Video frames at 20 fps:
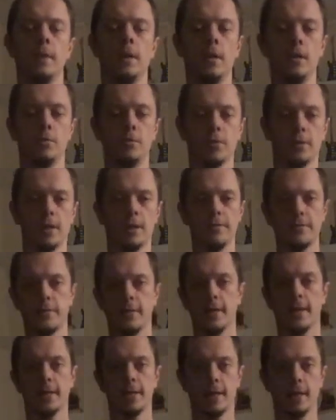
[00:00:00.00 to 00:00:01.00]
So go through that
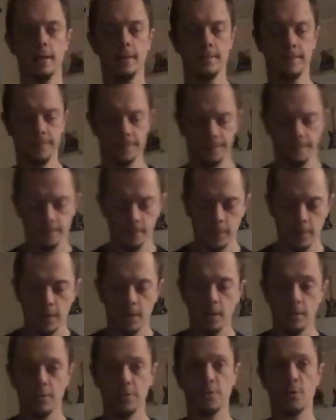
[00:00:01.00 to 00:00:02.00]
again,
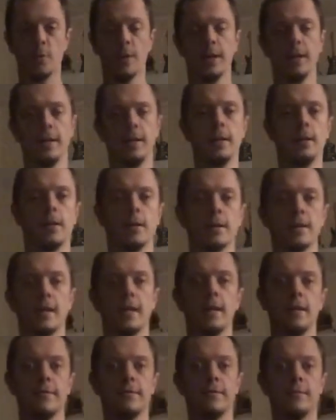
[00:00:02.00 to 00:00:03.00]
just quickly, okay,
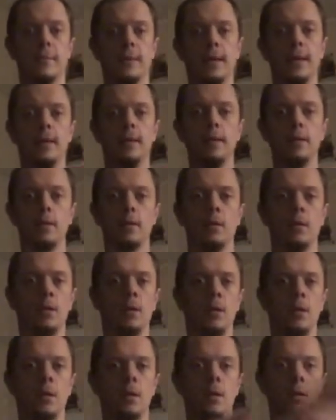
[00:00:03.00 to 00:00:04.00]
from here,
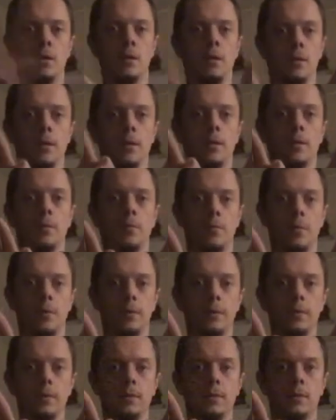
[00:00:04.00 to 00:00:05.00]
1,
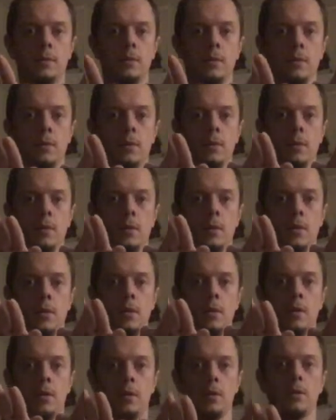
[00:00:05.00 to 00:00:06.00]

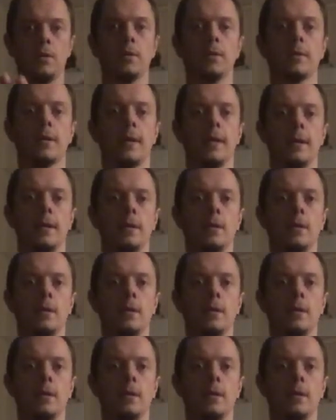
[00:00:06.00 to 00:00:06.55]
okay,